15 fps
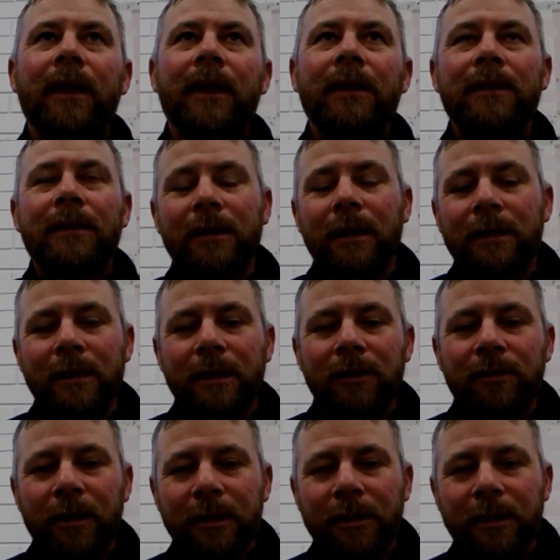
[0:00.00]
It's
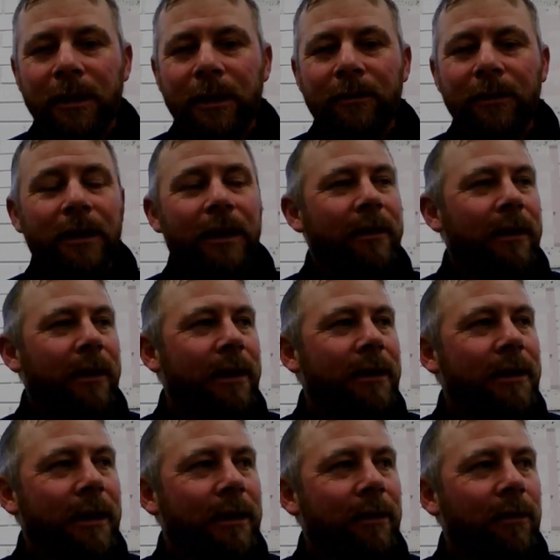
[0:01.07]
interesting. Every now and again,
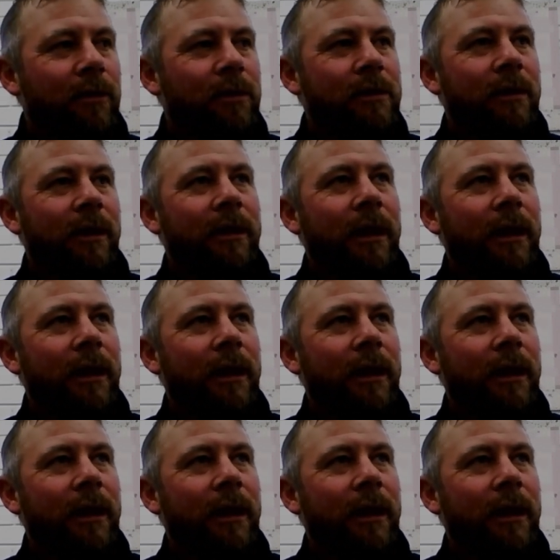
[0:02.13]
you get a horse like